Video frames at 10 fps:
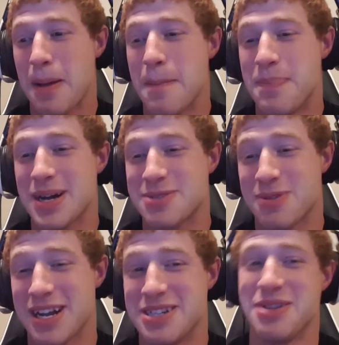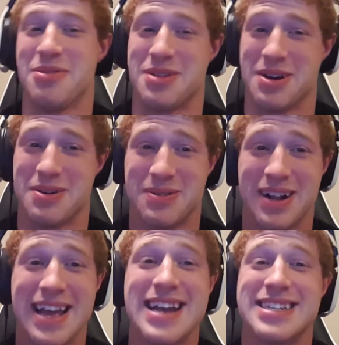But what I do know
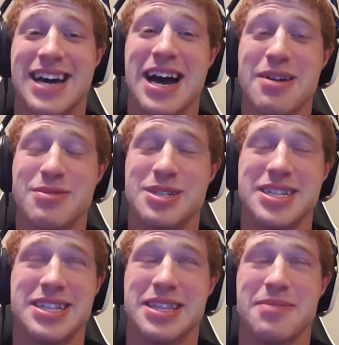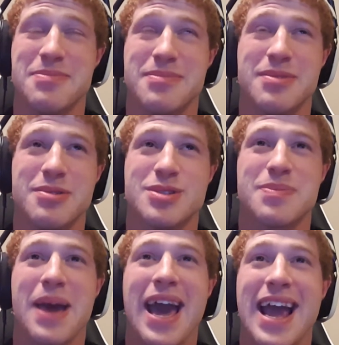is I was in the most
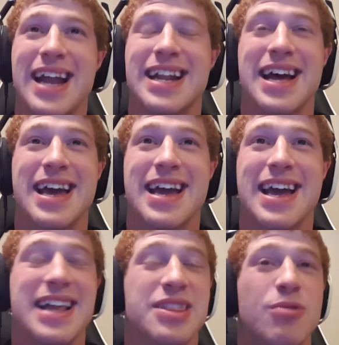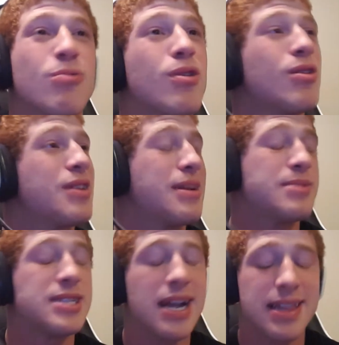pain in the world, and I'm
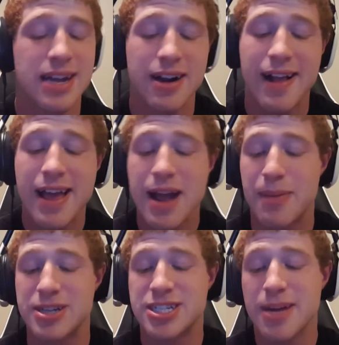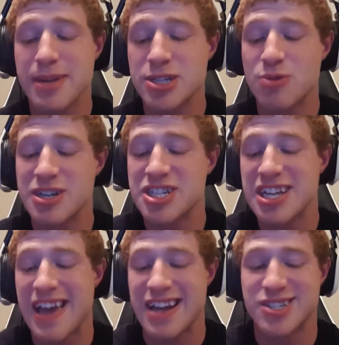sitting there, my stomach is
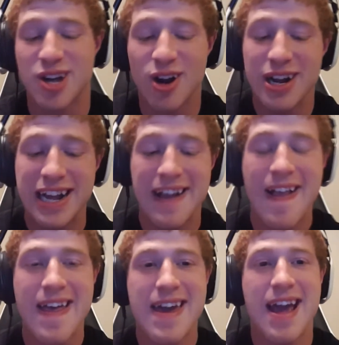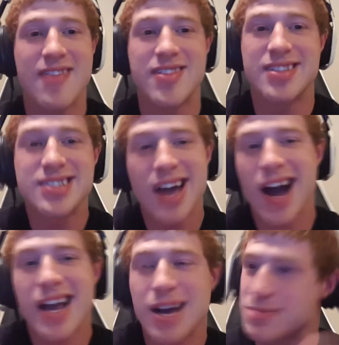wrenching and turning, and then this
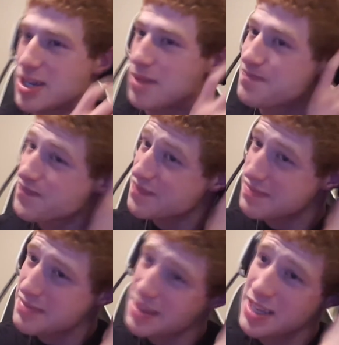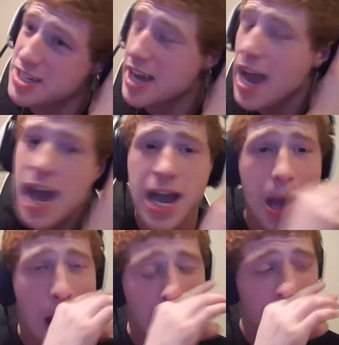guy comes up. He's like,
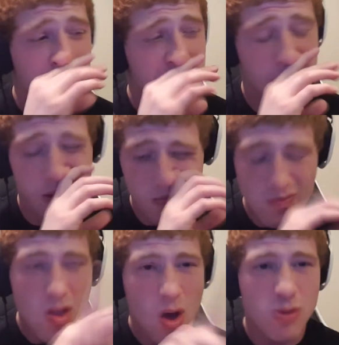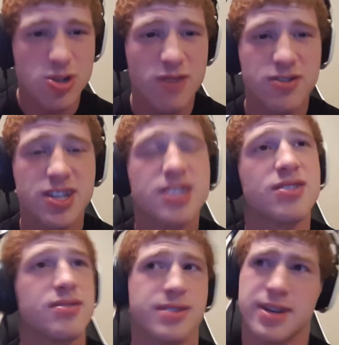hey, I wanna drive the
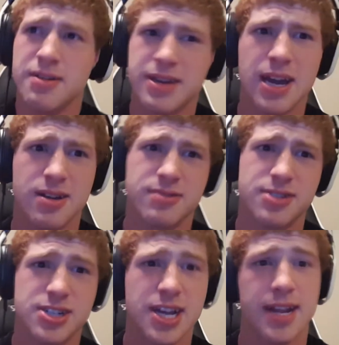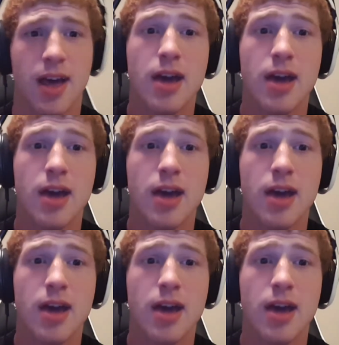diesel. I was like, okay, cool shit.